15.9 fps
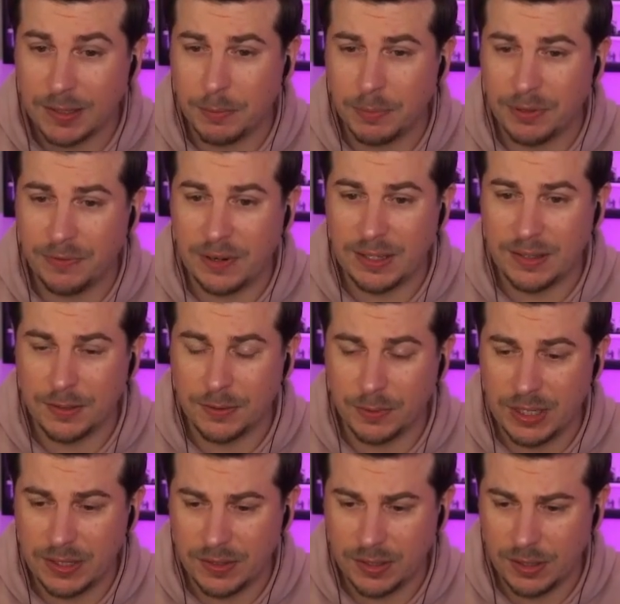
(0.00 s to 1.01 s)
Professor's
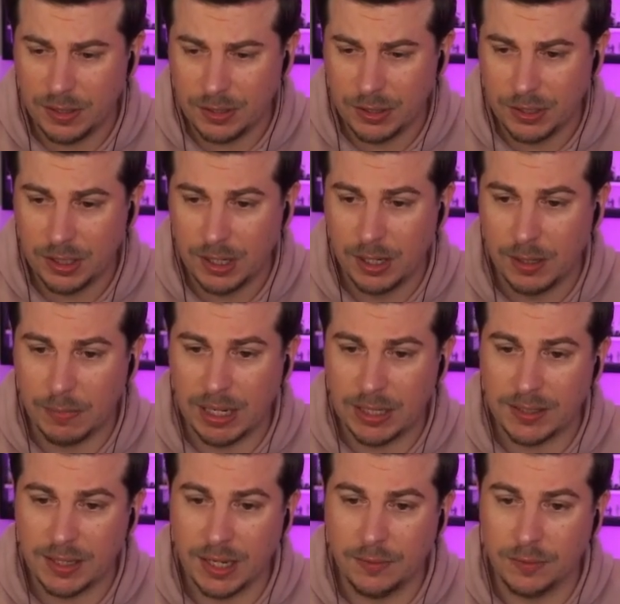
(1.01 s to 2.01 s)
Research Might
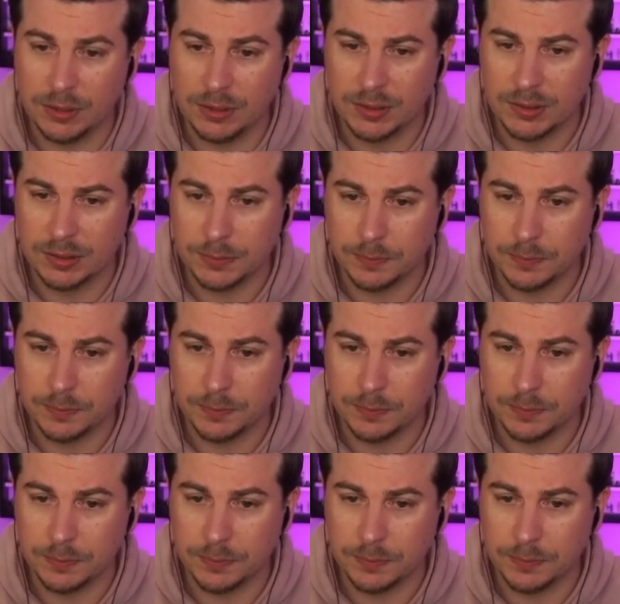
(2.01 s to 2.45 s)
save us.